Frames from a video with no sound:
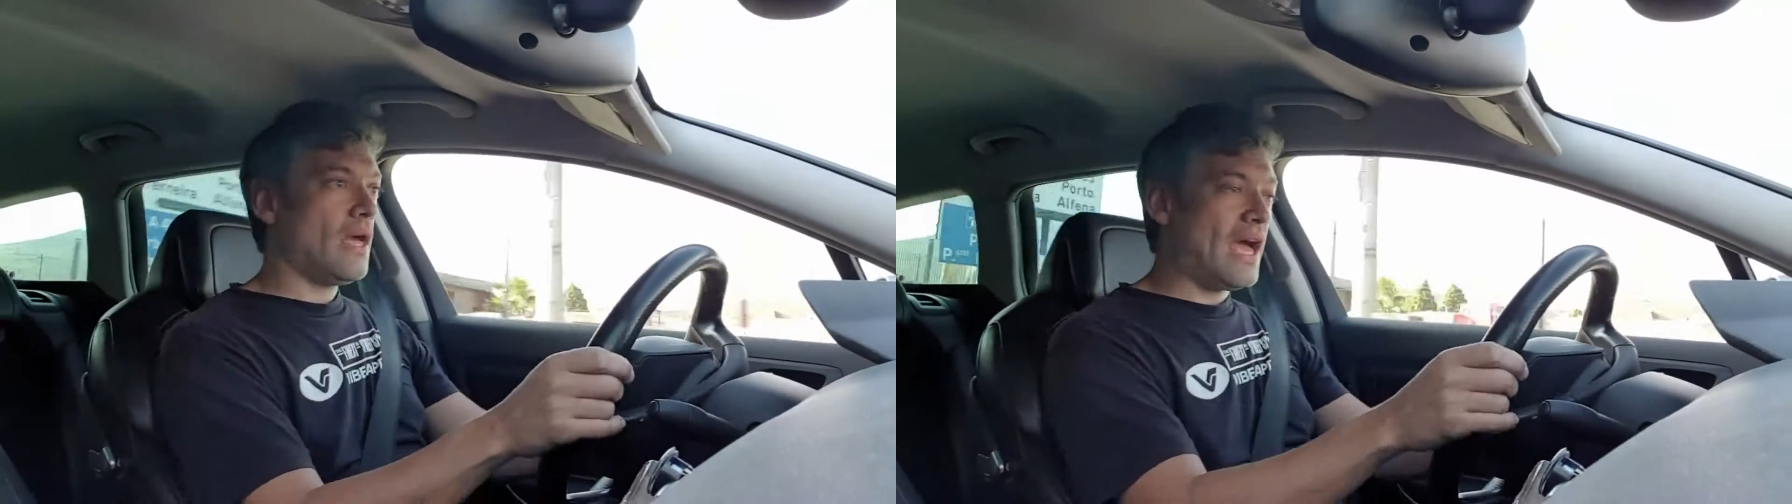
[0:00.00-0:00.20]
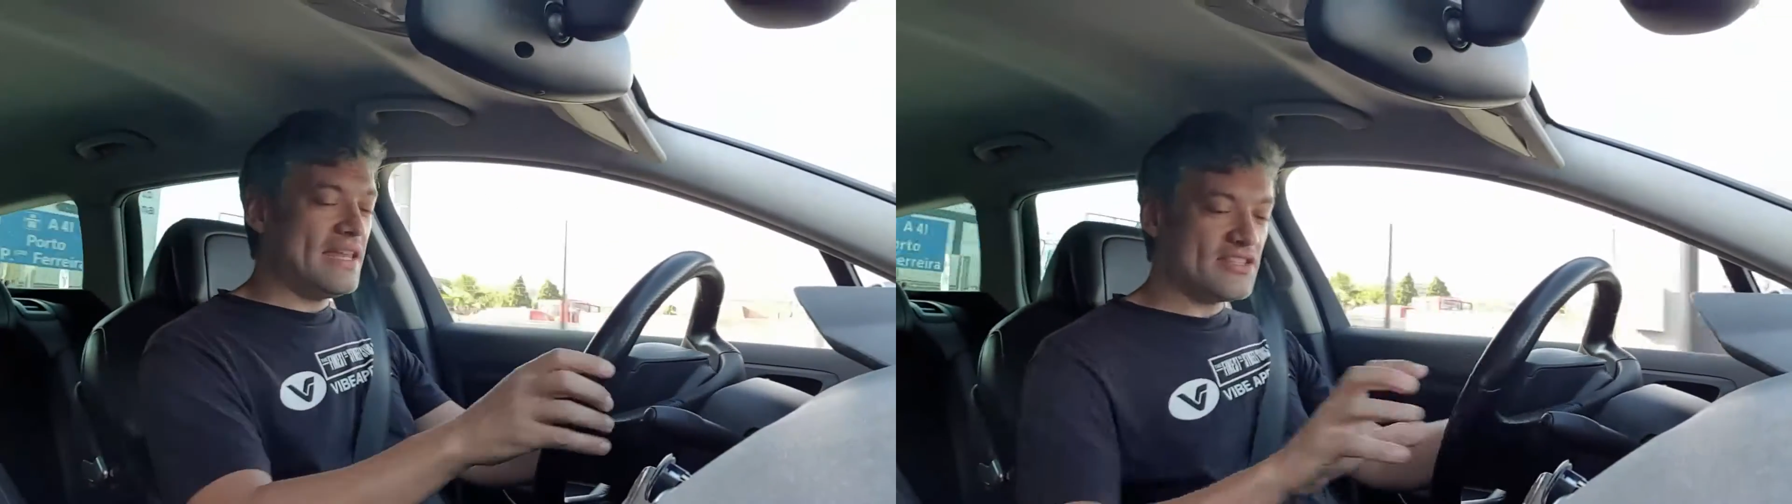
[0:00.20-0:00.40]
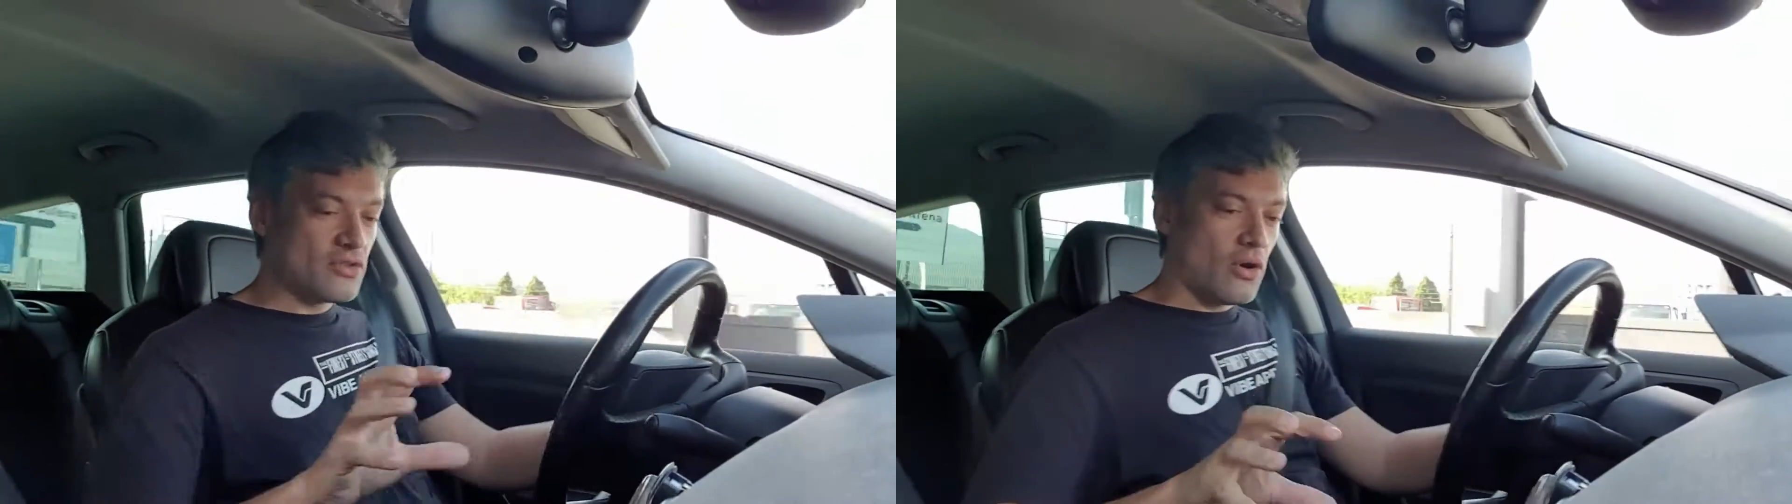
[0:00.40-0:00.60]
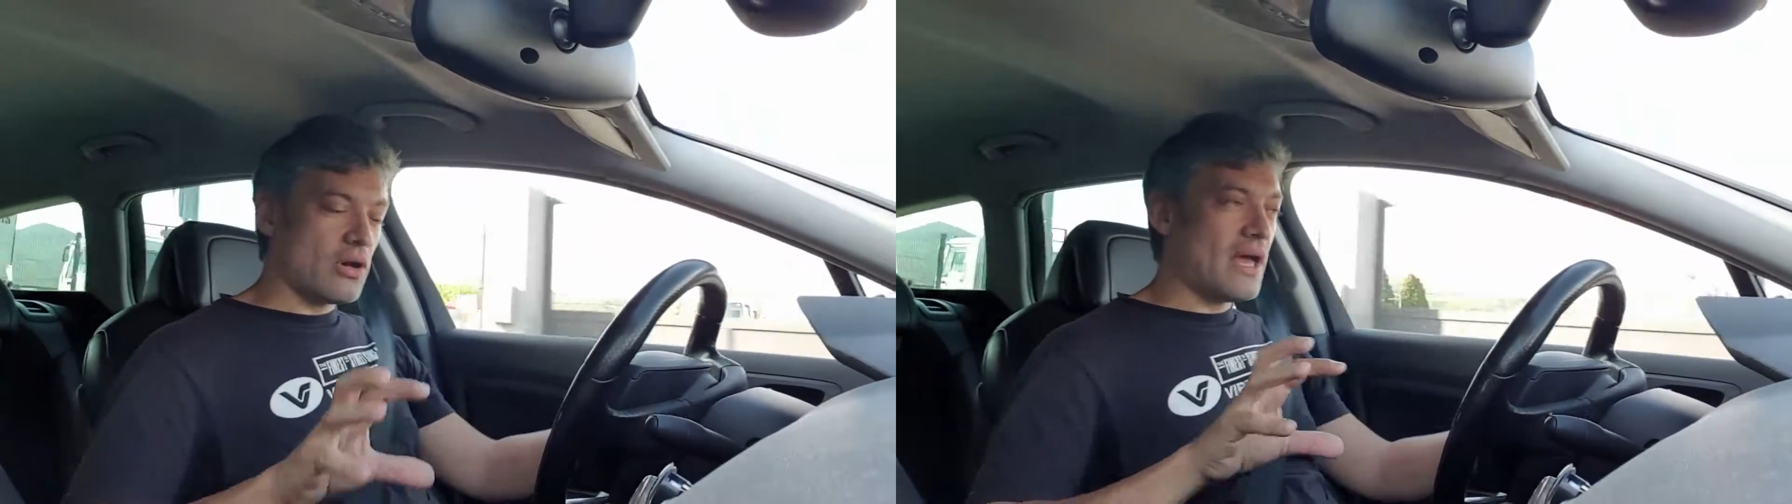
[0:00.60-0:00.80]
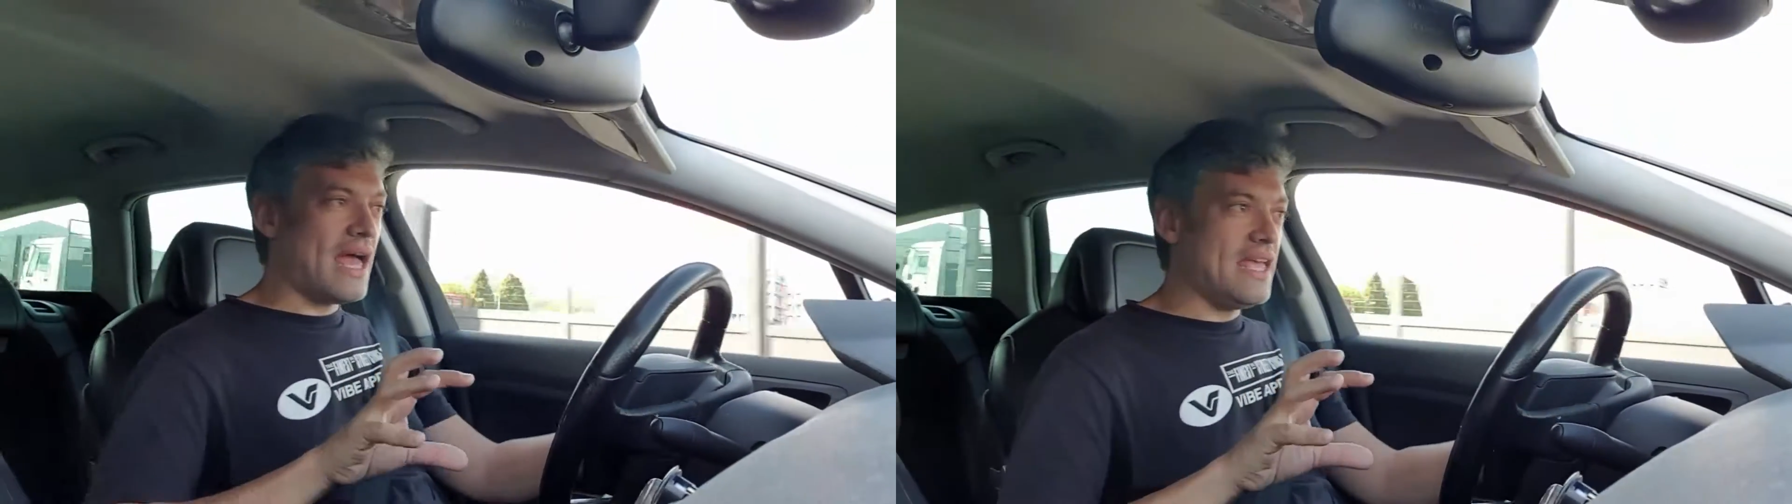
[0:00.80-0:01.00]
And it's got
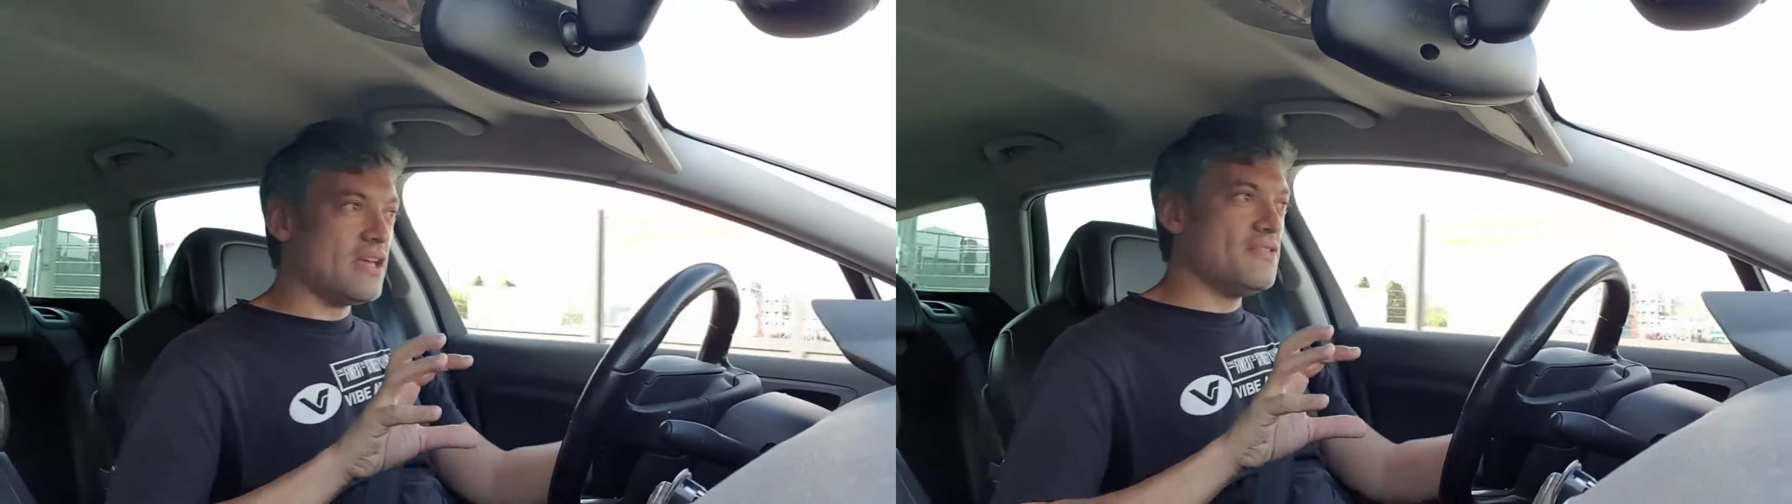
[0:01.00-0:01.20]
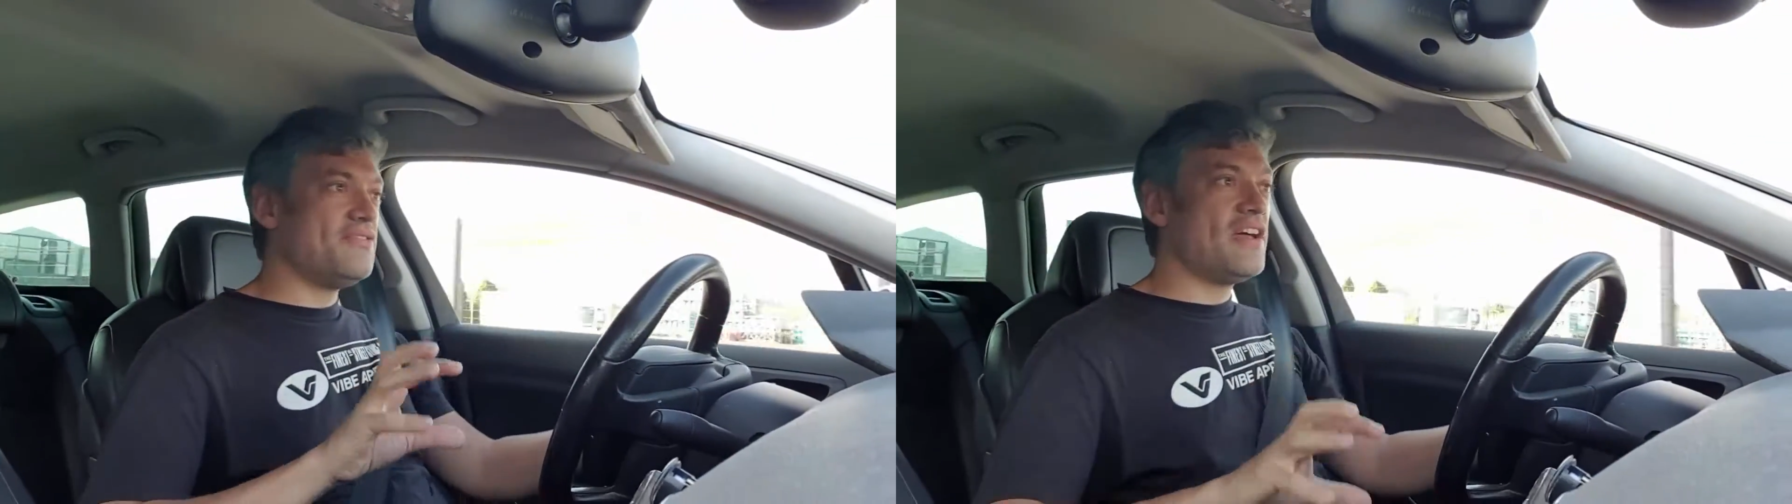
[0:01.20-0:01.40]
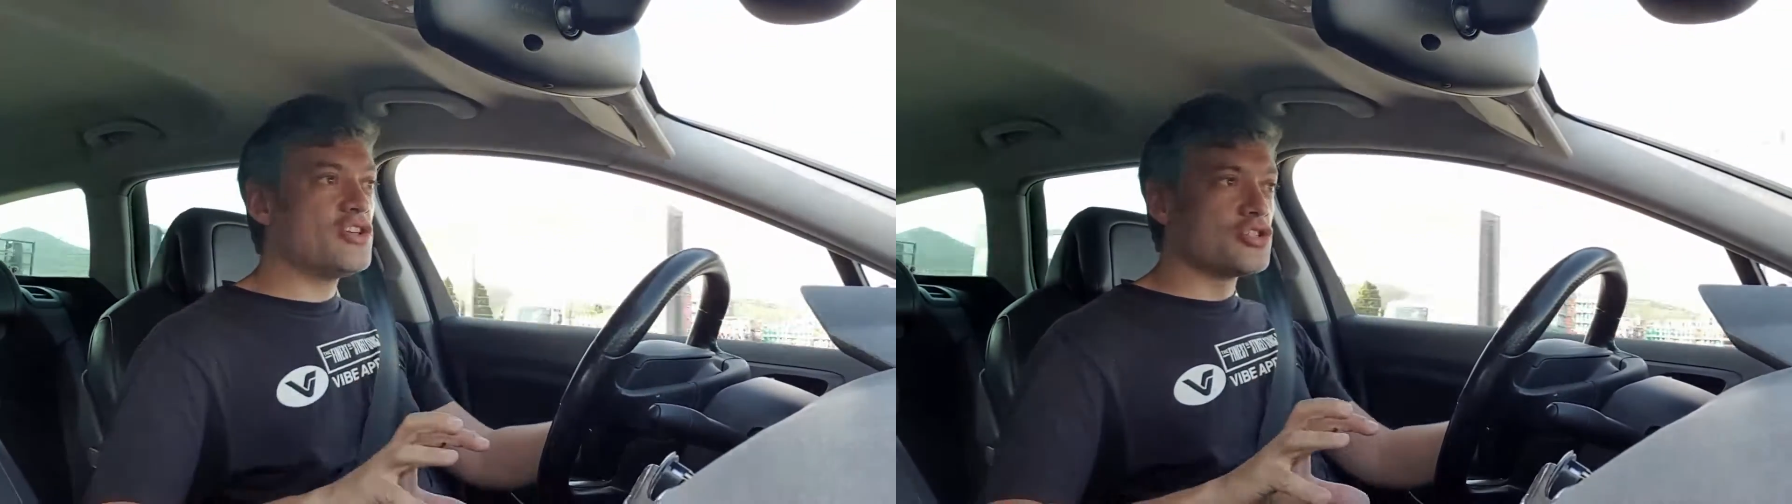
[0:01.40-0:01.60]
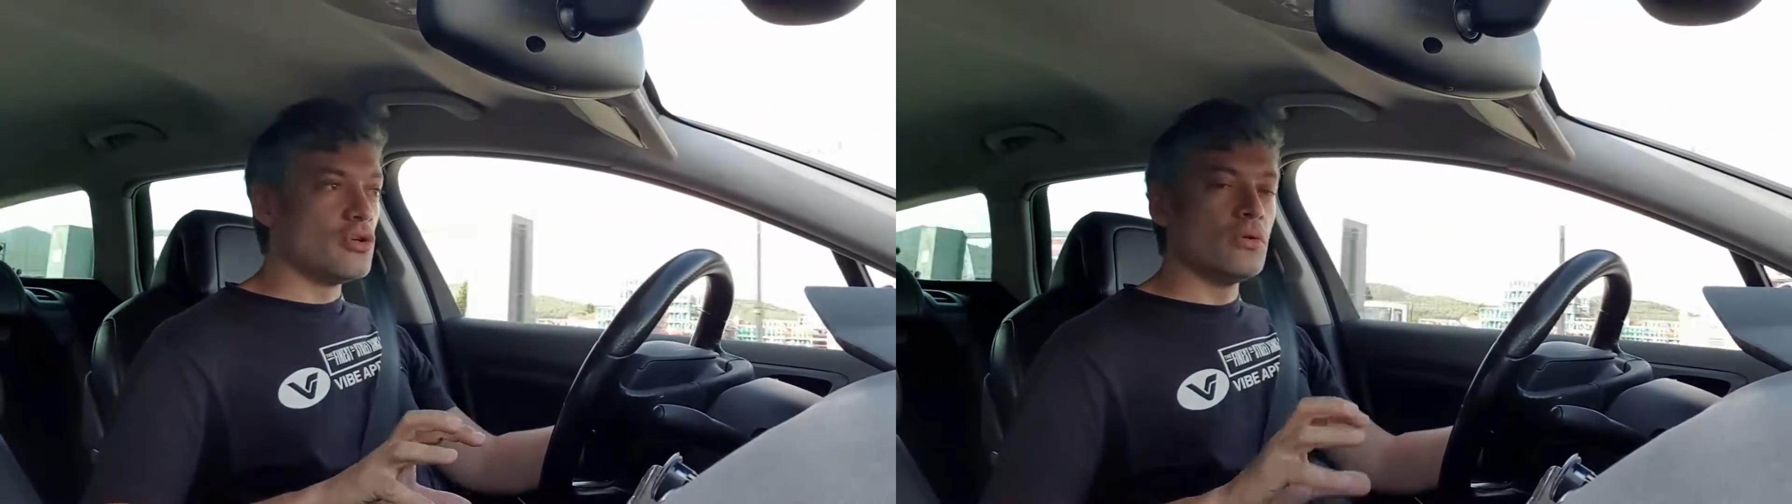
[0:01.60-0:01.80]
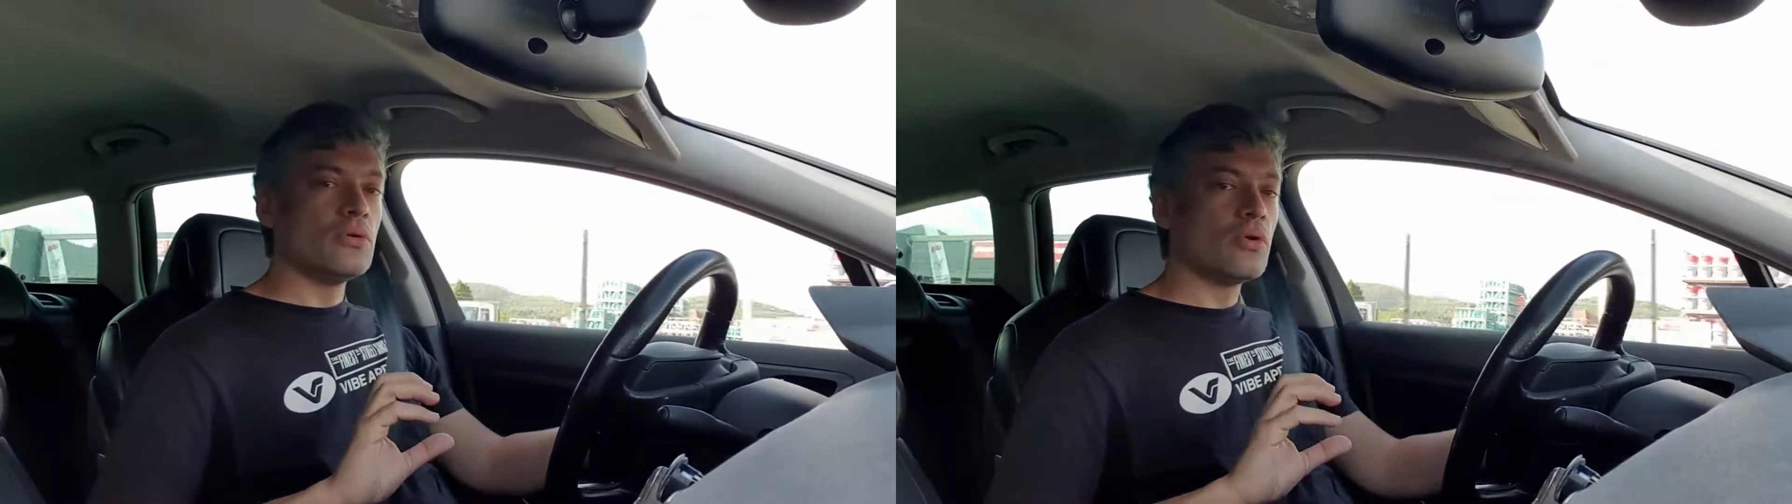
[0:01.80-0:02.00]
a
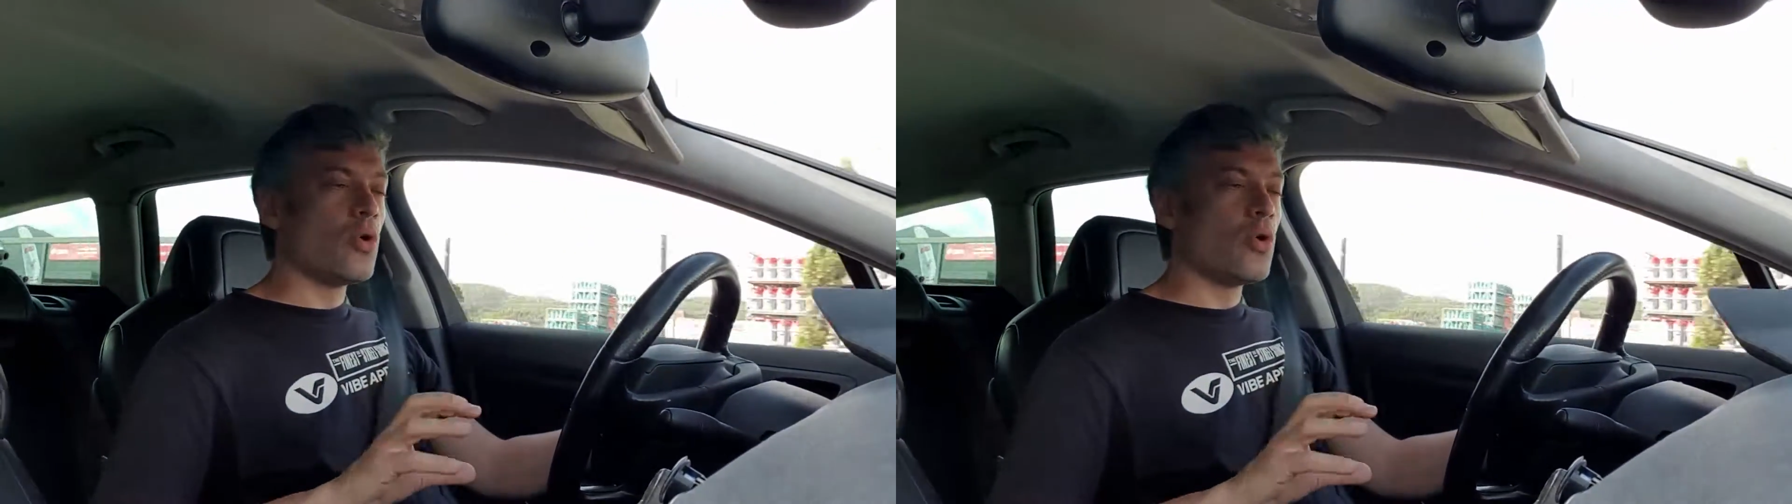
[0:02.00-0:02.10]
conventional